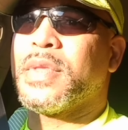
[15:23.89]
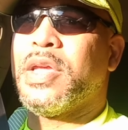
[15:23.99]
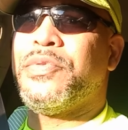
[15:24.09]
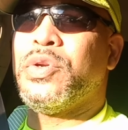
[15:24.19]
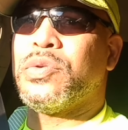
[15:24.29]

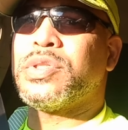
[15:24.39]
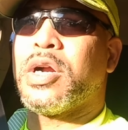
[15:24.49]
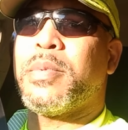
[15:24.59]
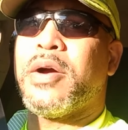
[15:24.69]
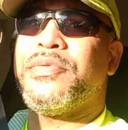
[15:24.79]
If you don't
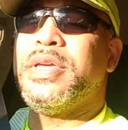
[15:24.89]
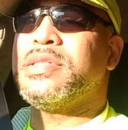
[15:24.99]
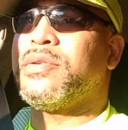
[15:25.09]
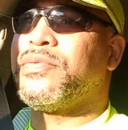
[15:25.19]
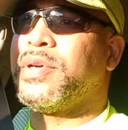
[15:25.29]
talk about
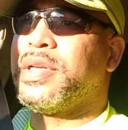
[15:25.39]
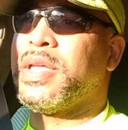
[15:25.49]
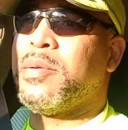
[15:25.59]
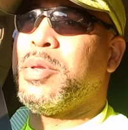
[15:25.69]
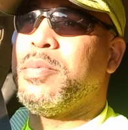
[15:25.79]
fees up front,
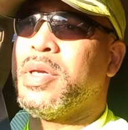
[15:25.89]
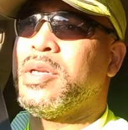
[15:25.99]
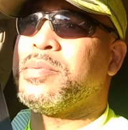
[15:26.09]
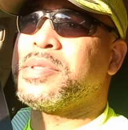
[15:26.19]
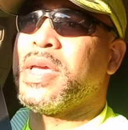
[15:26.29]
then people get
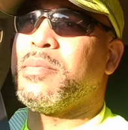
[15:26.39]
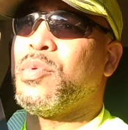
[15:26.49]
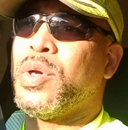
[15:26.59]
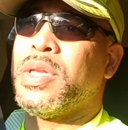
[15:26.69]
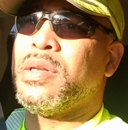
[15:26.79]
upset
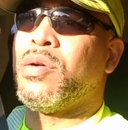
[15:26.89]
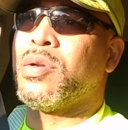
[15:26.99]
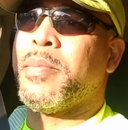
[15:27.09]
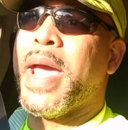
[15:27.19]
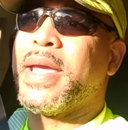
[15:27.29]
when on
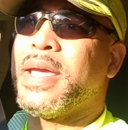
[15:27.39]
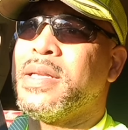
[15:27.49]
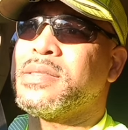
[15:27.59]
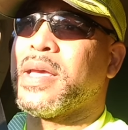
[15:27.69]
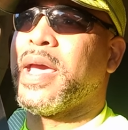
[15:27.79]
the back
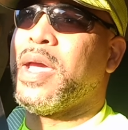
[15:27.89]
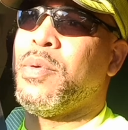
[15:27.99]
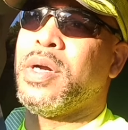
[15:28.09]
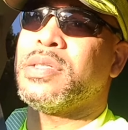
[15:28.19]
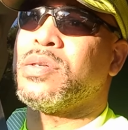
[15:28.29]
end and say, hey,
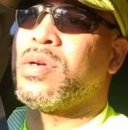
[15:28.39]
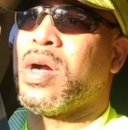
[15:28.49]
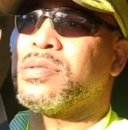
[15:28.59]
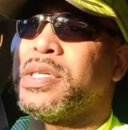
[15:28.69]
well, it's going to cost